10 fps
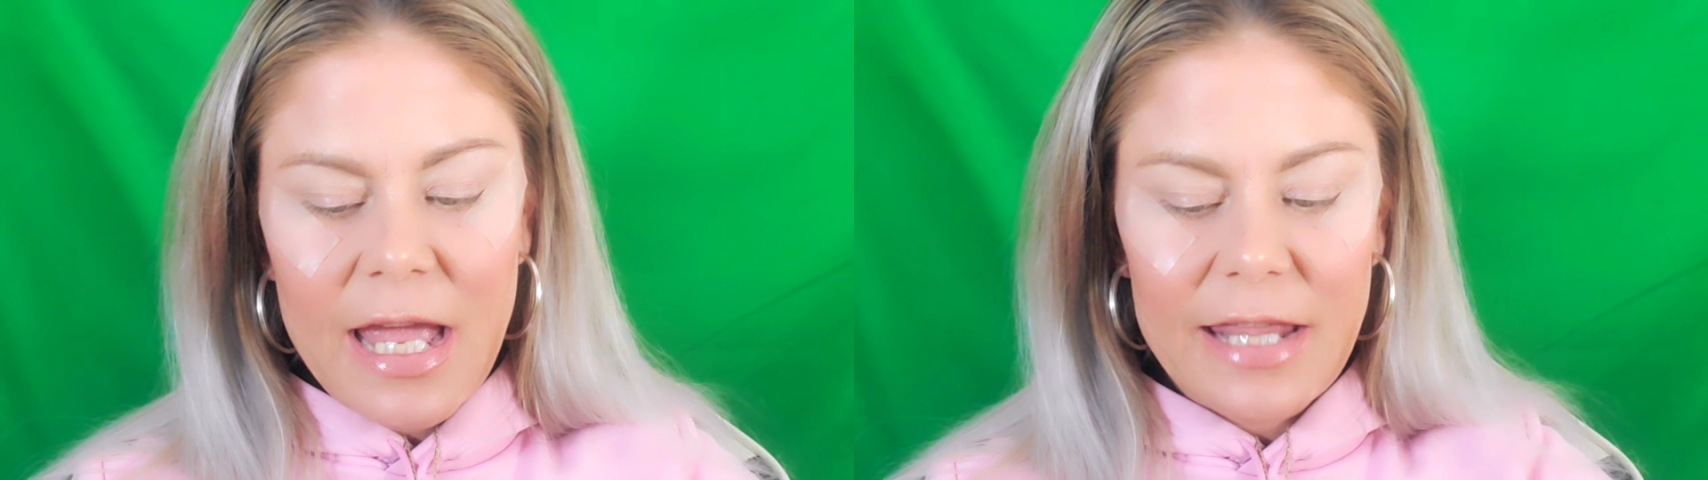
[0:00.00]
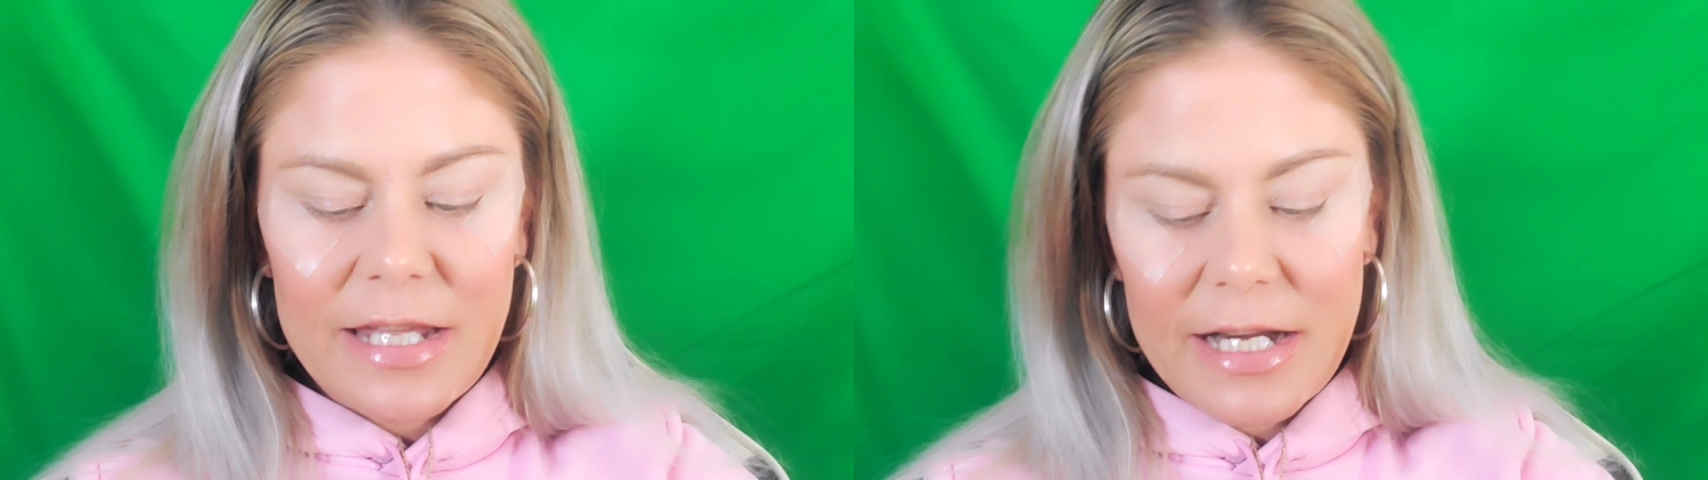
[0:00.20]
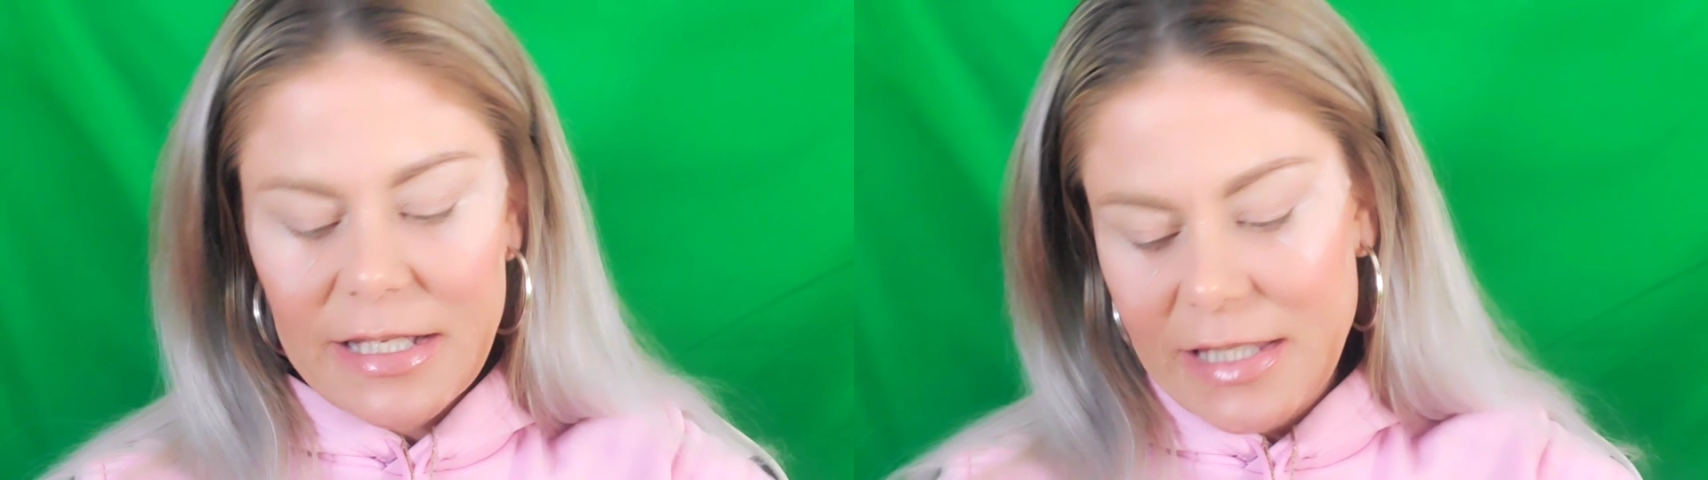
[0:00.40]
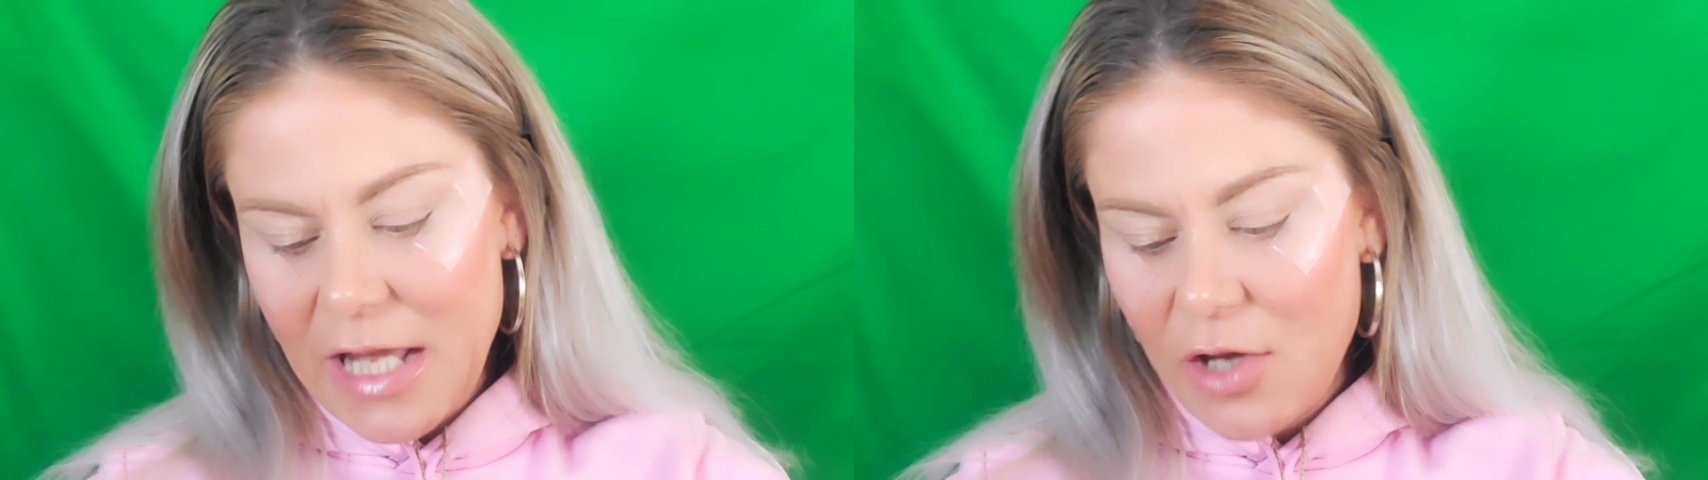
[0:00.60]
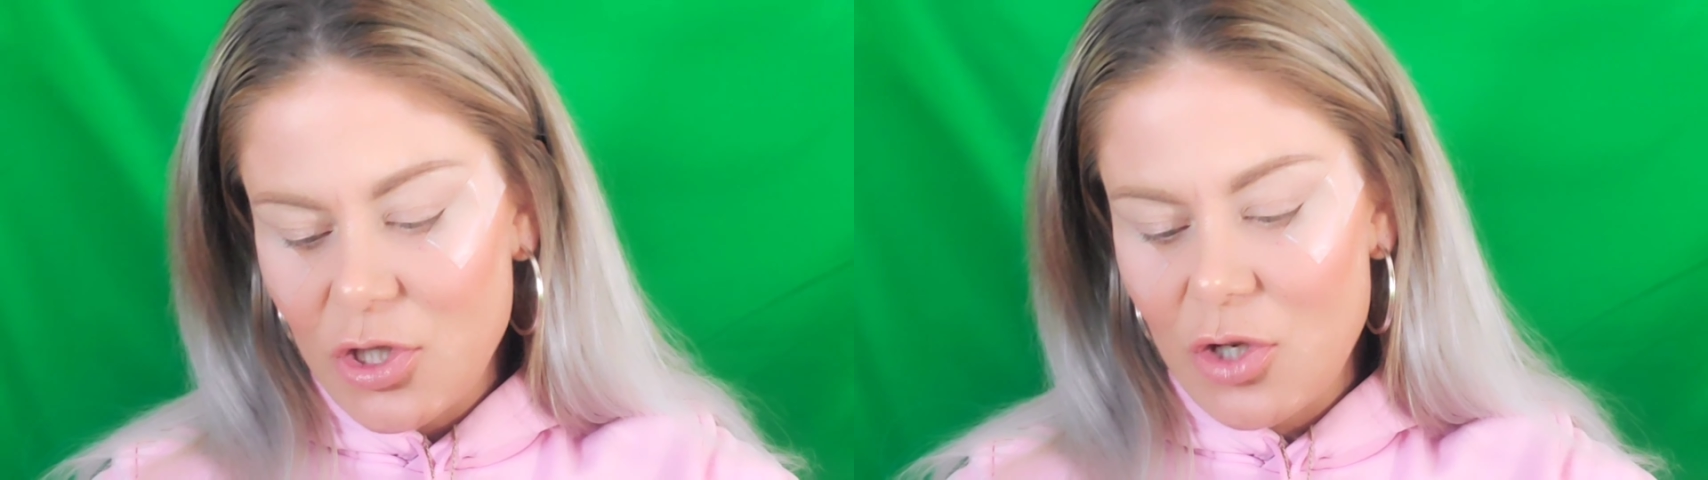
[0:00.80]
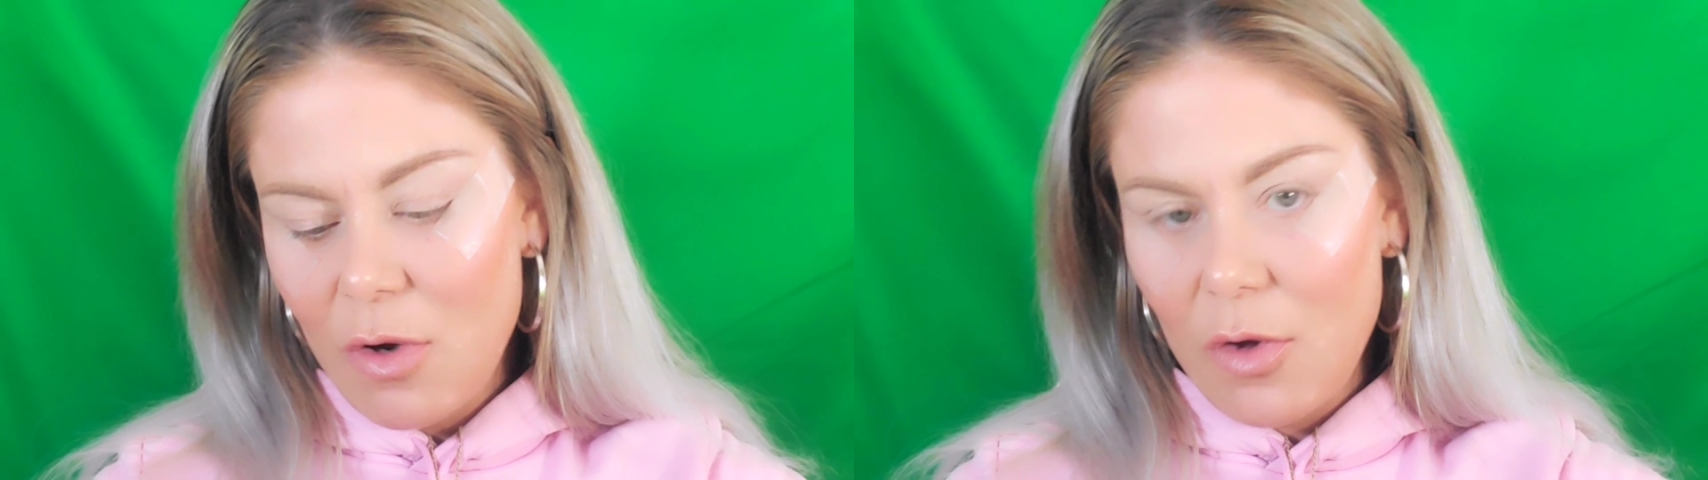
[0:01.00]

And then it tells you